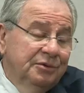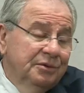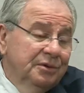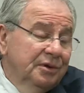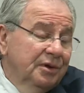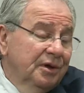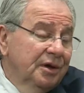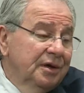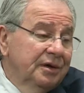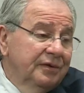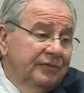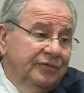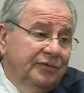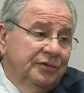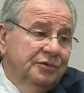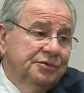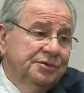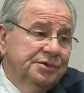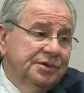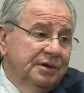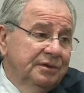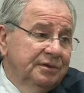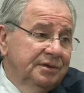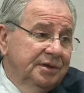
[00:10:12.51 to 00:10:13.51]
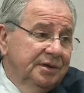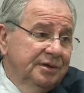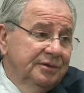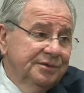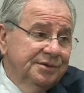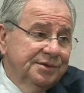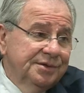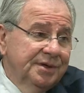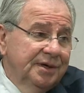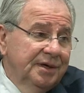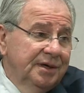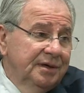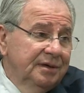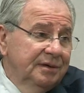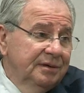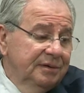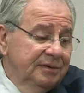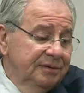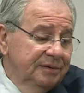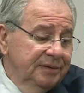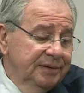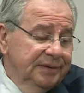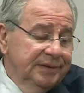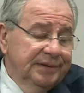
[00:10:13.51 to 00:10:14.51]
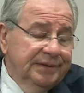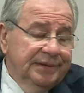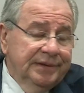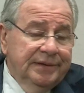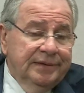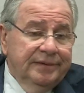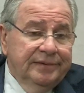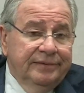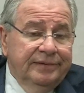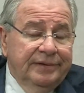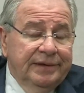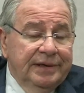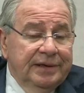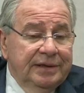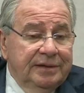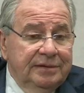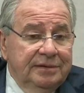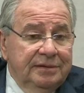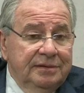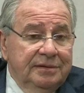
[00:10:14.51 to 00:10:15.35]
a lot of folks out there are saying that